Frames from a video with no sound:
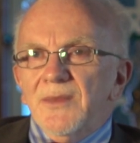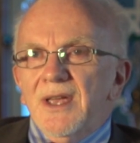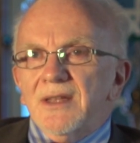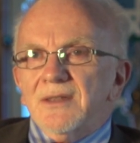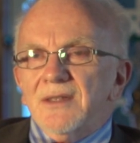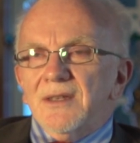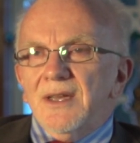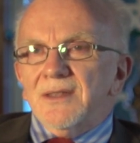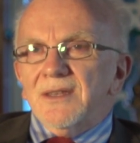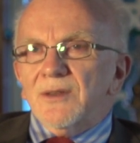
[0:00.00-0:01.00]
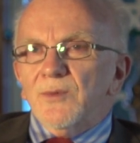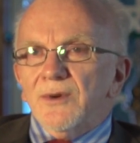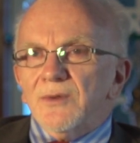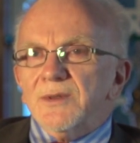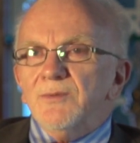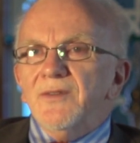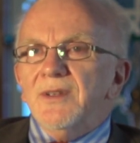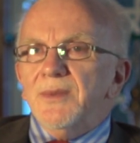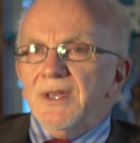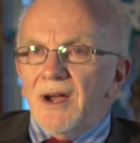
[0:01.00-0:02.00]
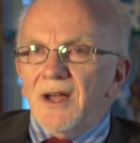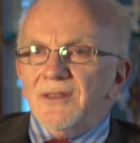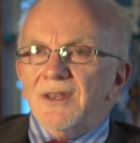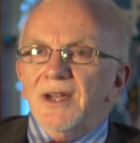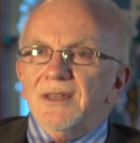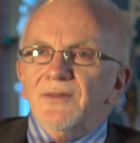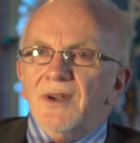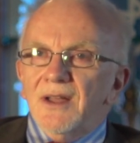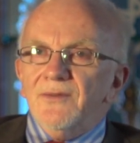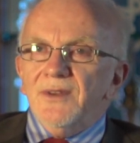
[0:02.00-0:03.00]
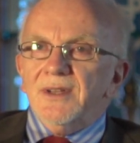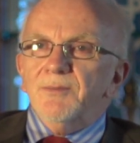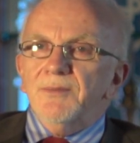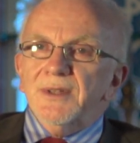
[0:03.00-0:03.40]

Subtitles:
and that the world was moving beyond the kind of conflict